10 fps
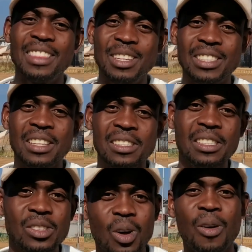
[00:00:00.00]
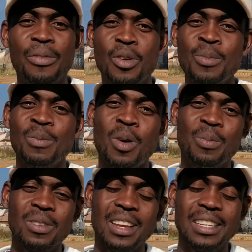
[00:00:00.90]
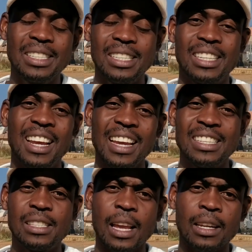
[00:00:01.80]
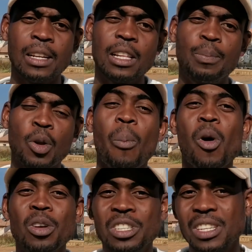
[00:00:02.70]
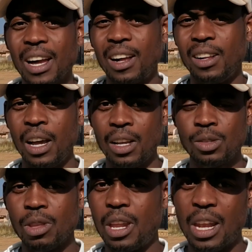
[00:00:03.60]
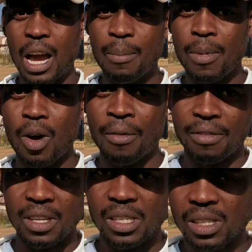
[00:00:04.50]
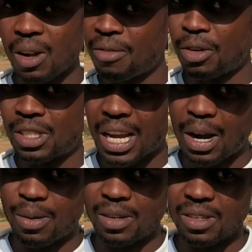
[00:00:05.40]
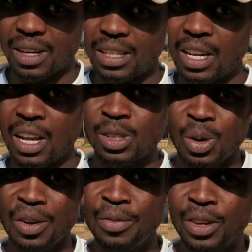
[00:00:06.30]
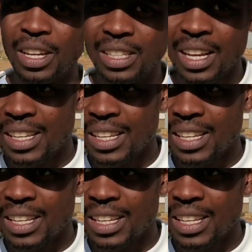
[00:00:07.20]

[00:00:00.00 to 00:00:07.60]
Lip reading: the density of human population is directly proportional to the number of these cell phone towers, right? So if you can